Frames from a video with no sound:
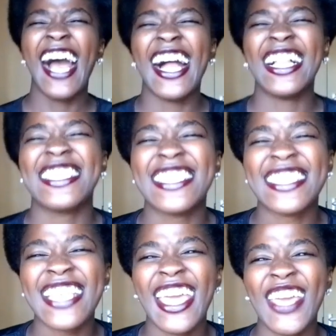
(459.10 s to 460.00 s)
I'll
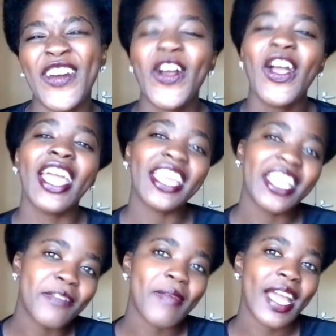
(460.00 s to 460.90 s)
see you
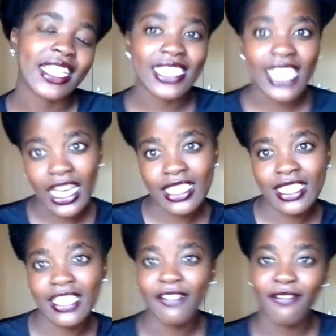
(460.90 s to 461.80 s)
in my
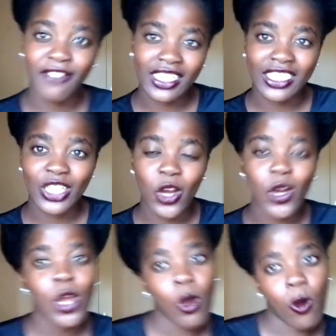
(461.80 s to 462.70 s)
next video
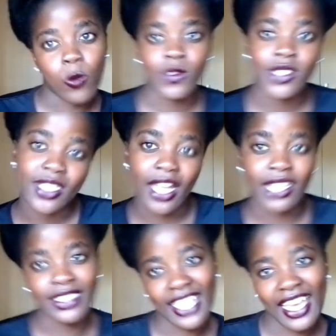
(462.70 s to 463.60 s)
on
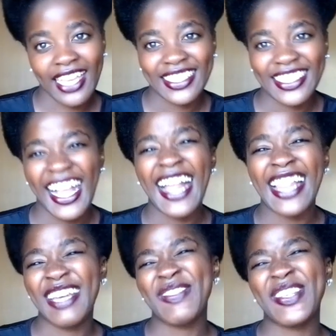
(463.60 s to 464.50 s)
Sunday.
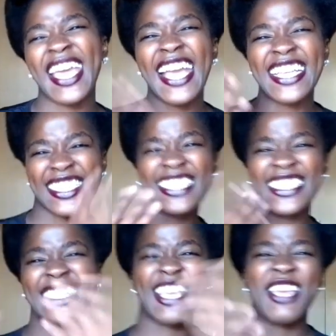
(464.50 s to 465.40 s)
I love you guys and
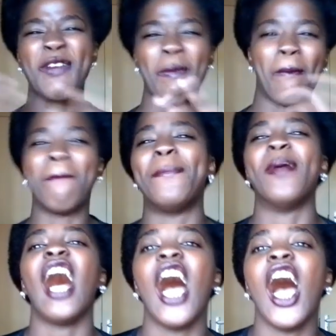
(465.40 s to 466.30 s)
see you.
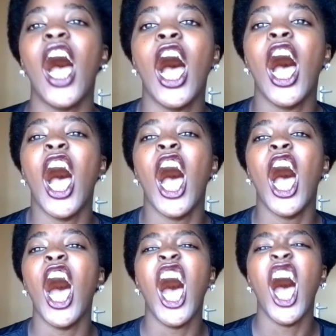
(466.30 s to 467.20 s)

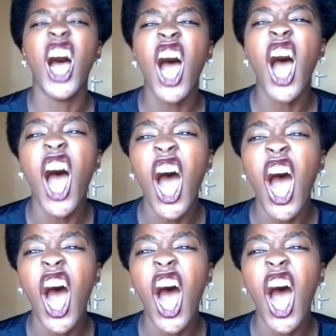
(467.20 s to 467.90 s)
Bye.